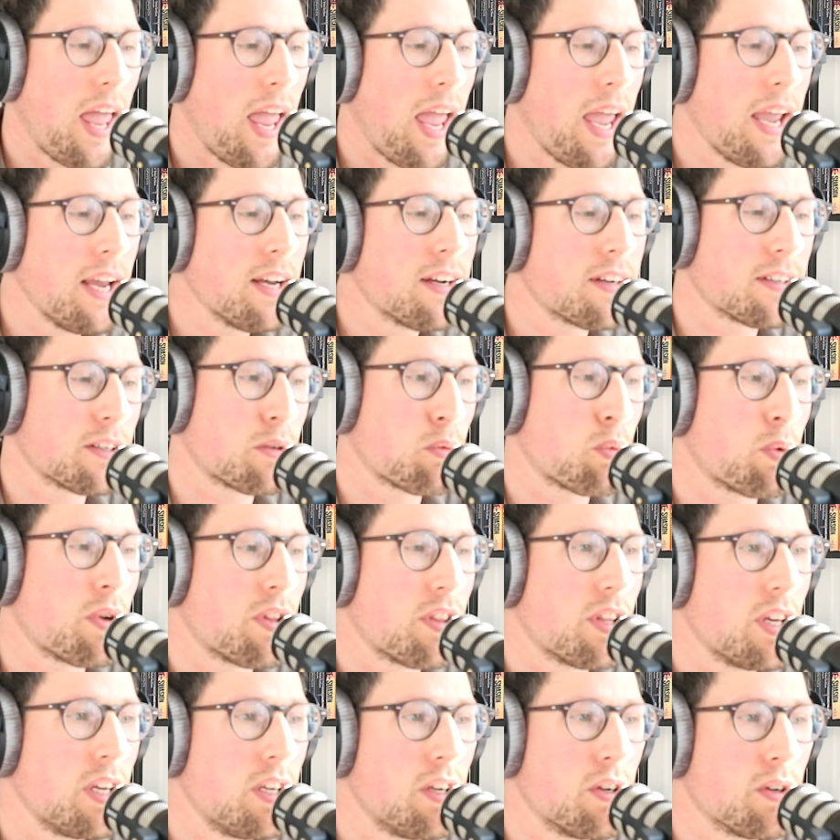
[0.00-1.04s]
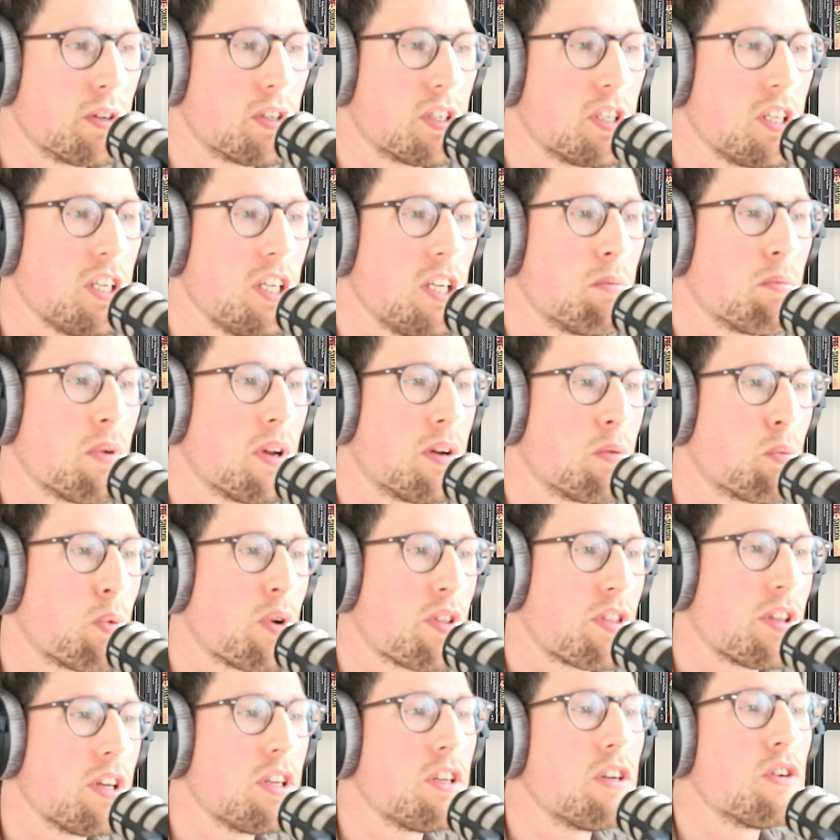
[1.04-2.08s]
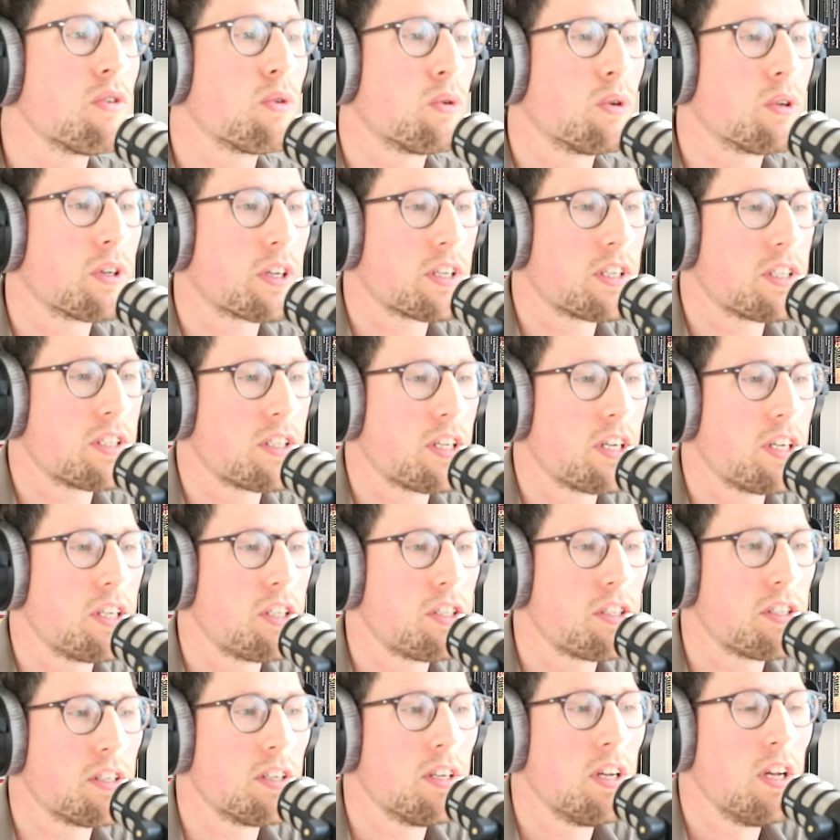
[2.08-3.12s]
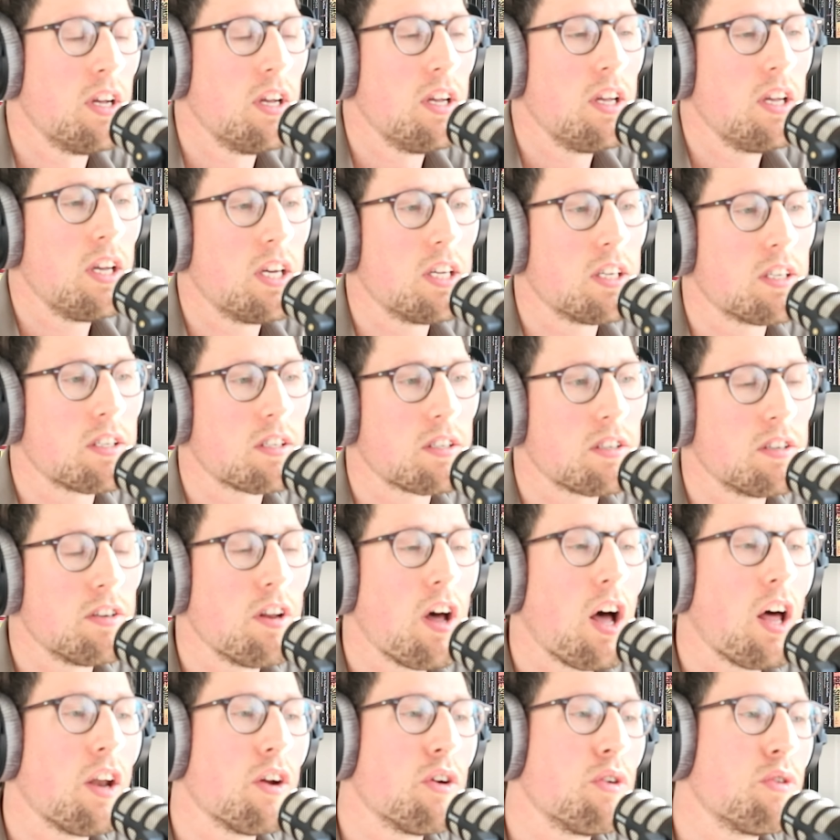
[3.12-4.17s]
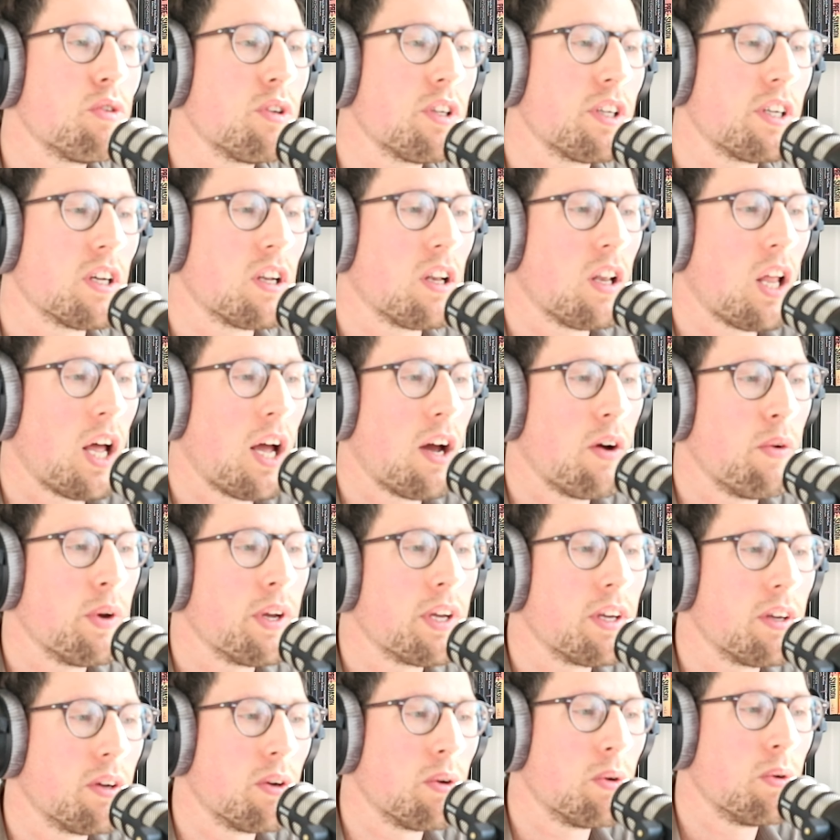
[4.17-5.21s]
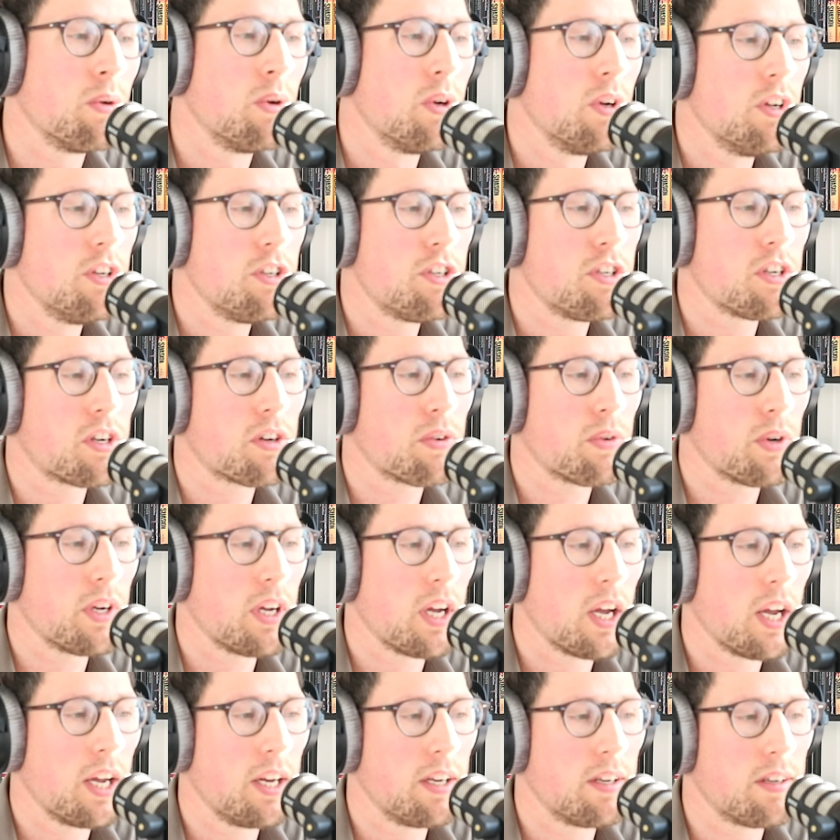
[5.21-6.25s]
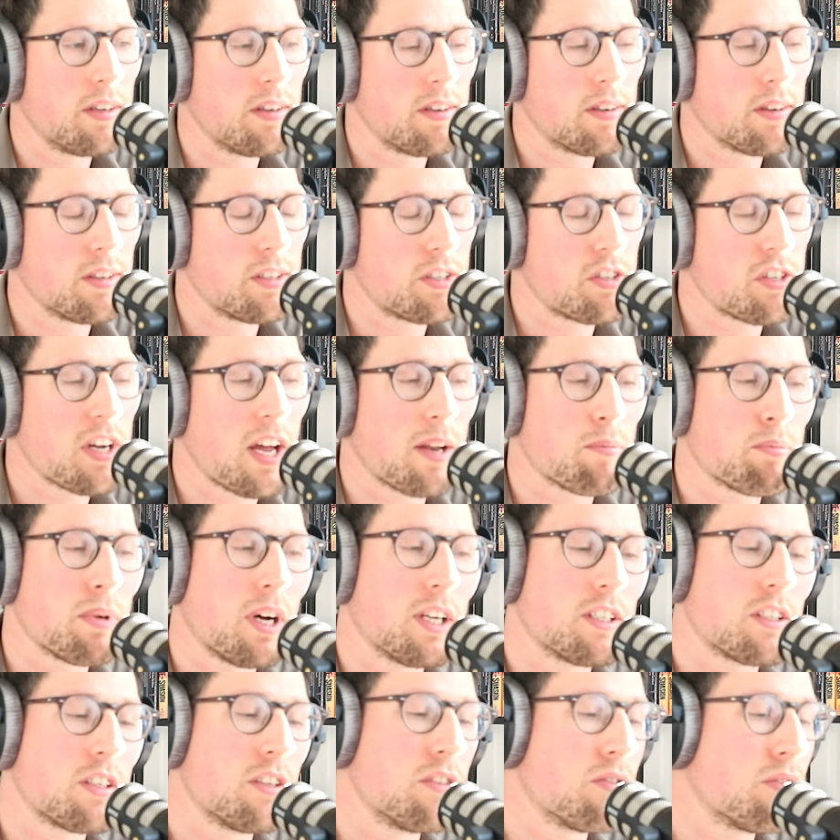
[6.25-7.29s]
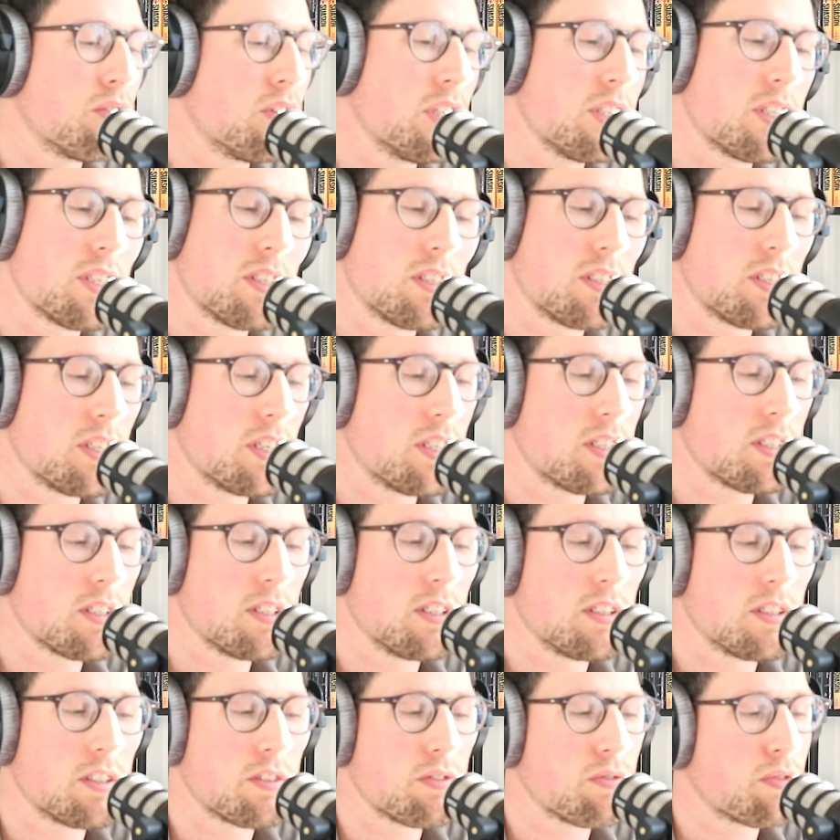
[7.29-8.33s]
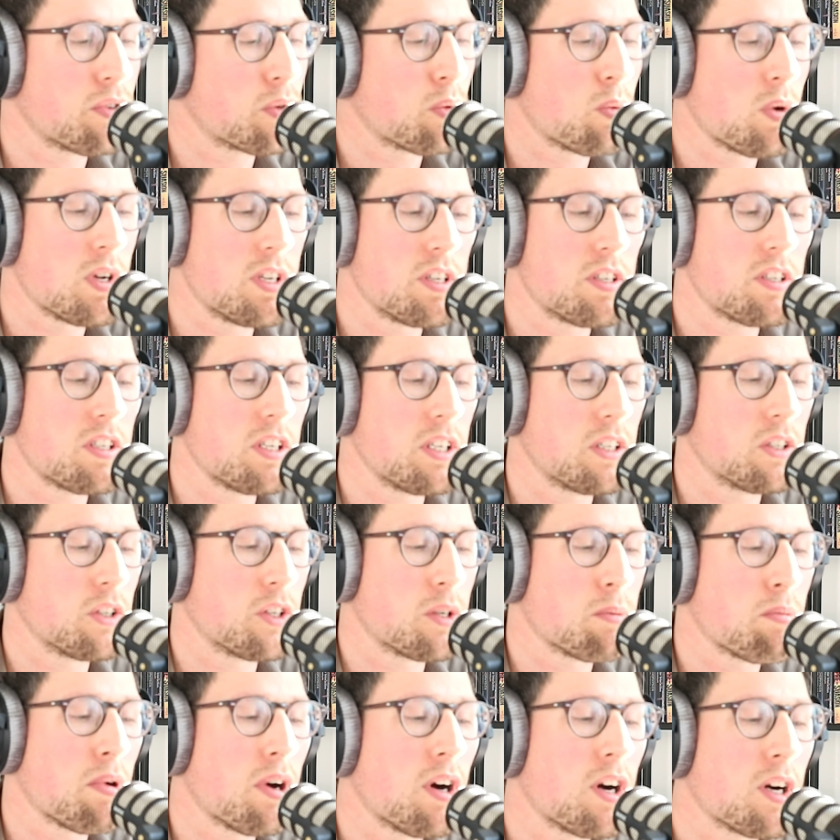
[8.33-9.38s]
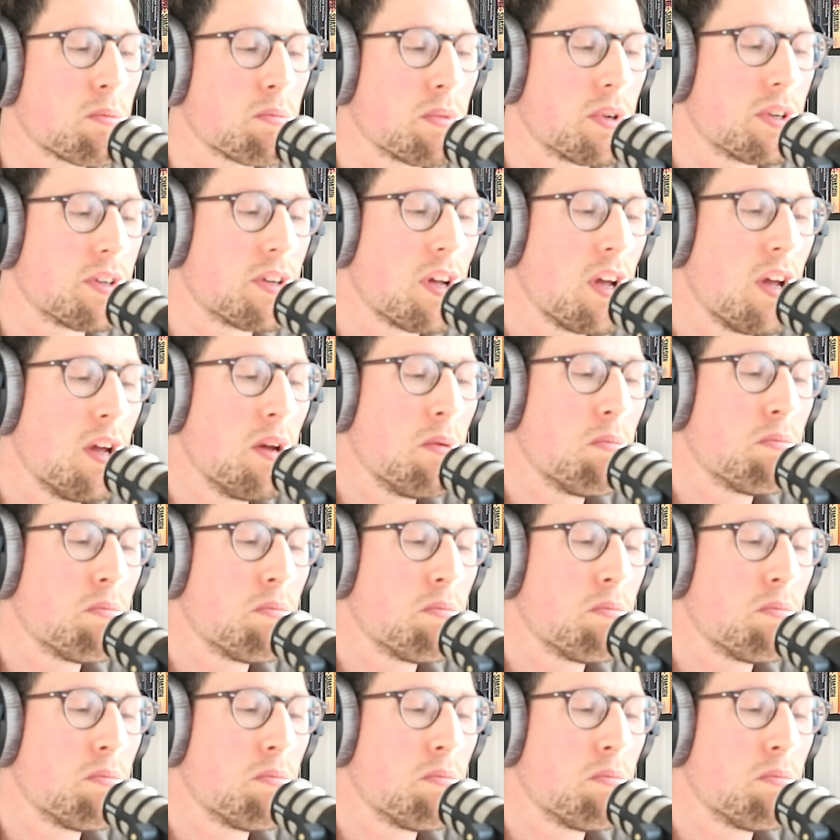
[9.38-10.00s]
anchored within your team and within your organization is not only allowing you to create good chatbots and voice assistants for one single department,